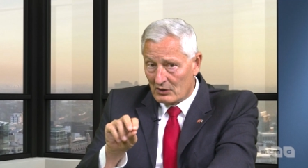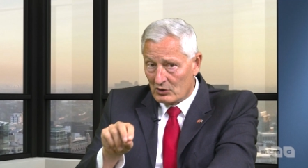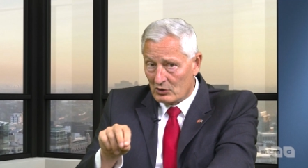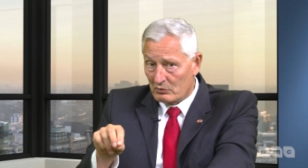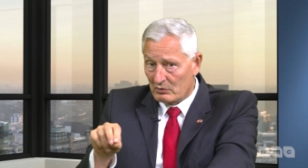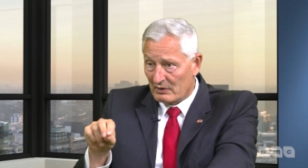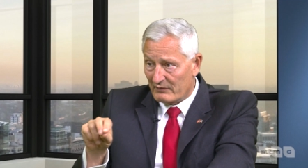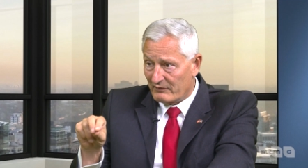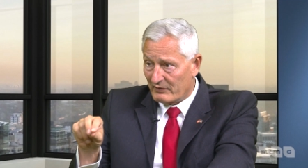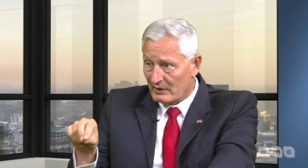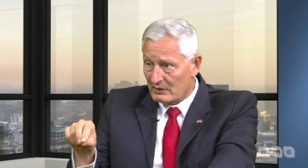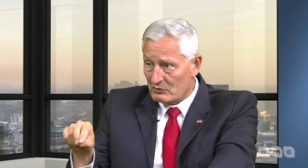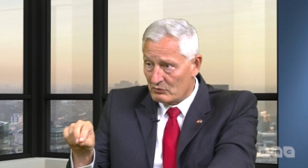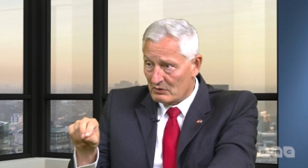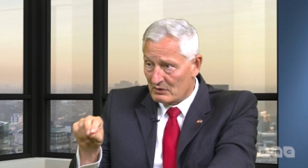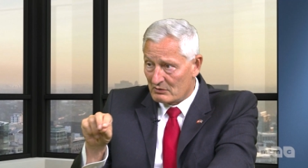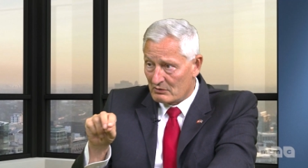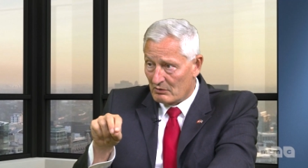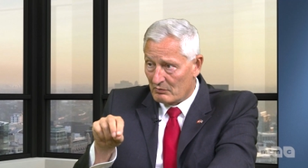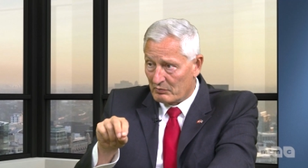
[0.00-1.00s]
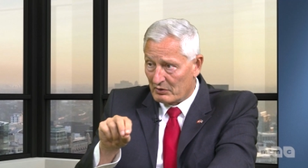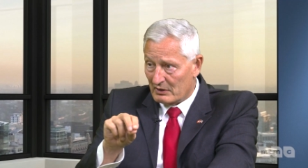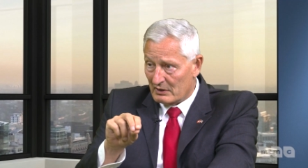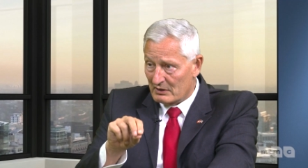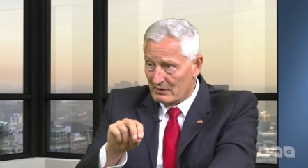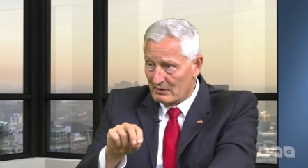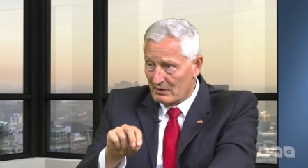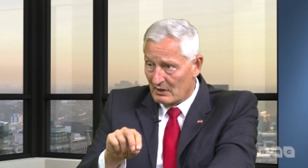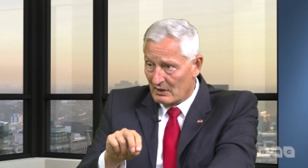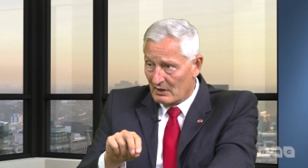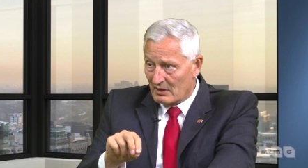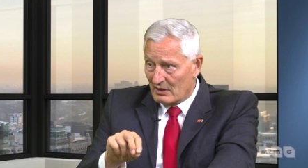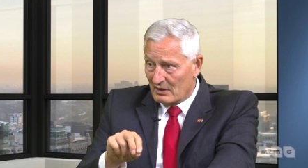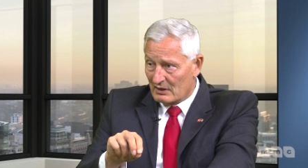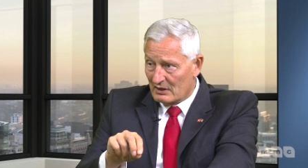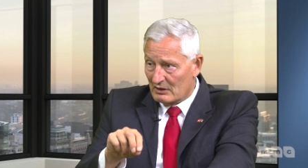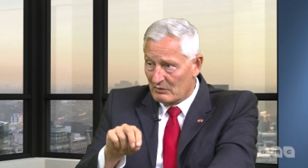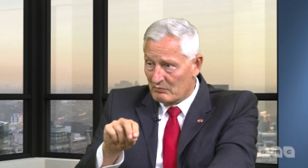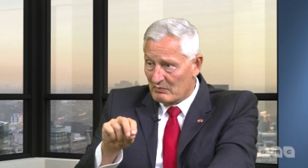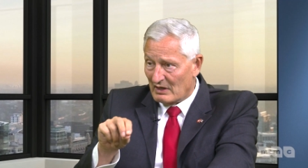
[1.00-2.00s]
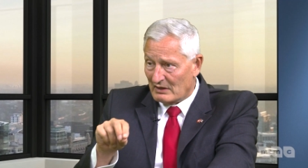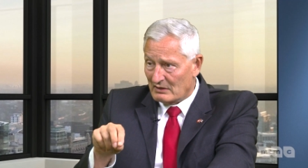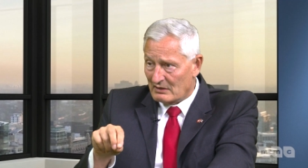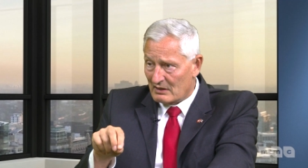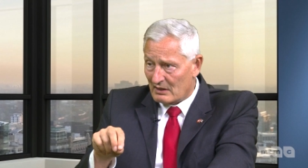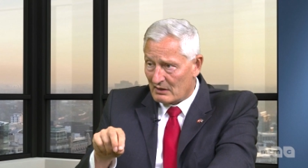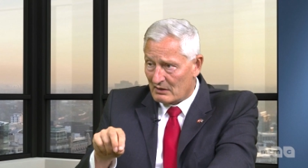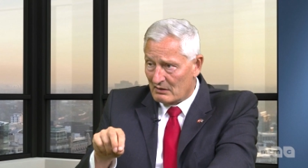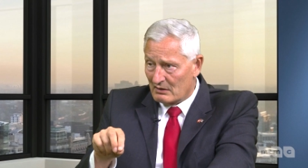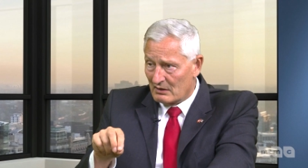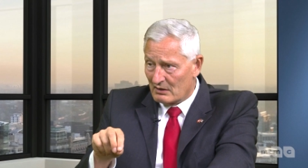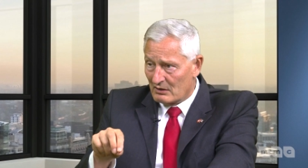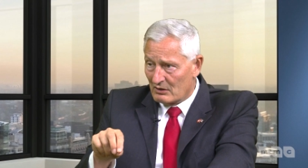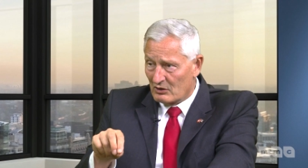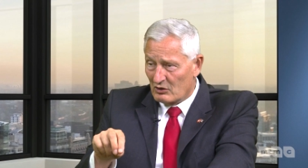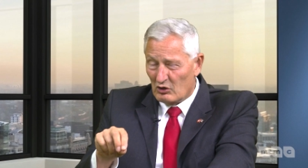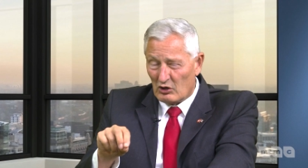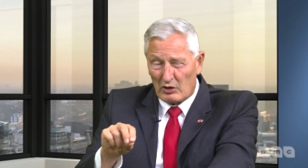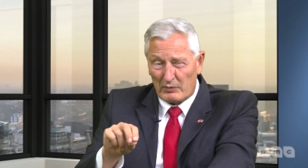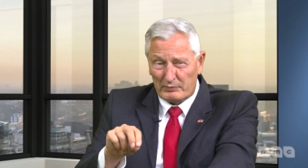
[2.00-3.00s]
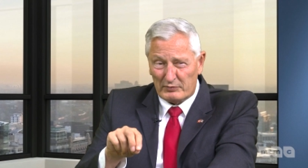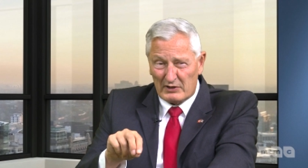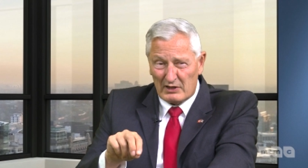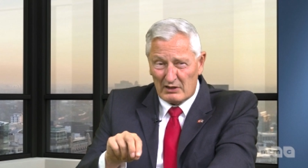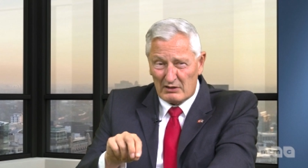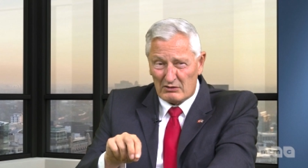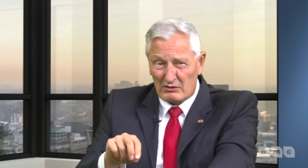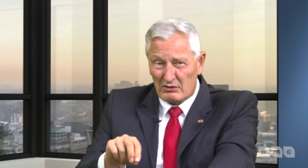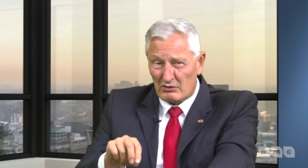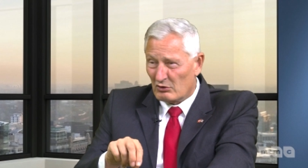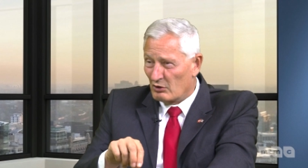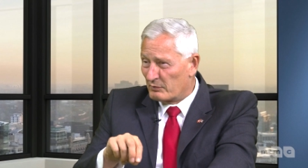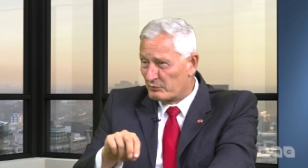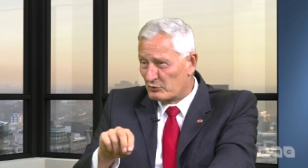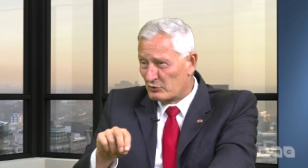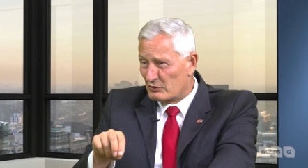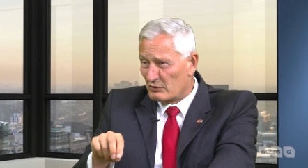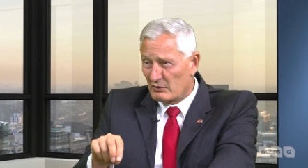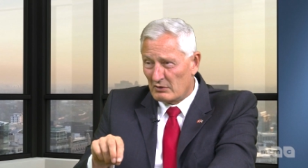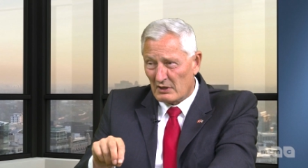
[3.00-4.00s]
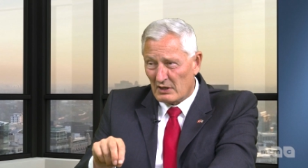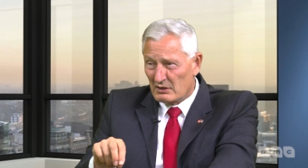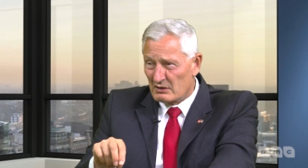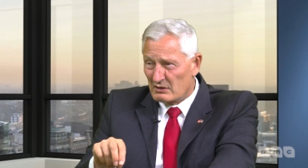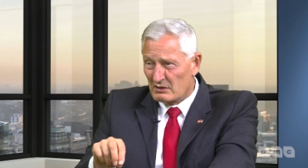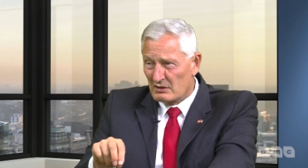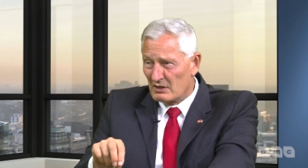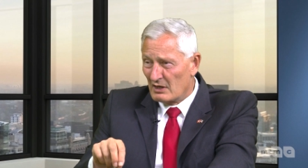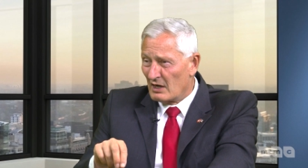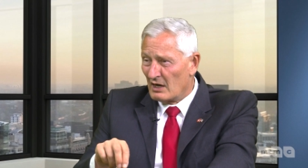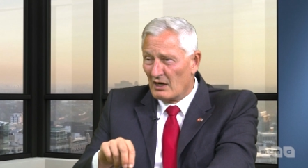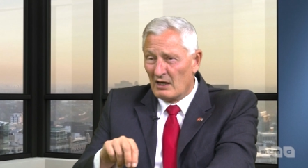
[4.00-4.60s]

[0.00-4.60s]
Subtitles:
you will find Swiss companies in medtech, optics, optronics,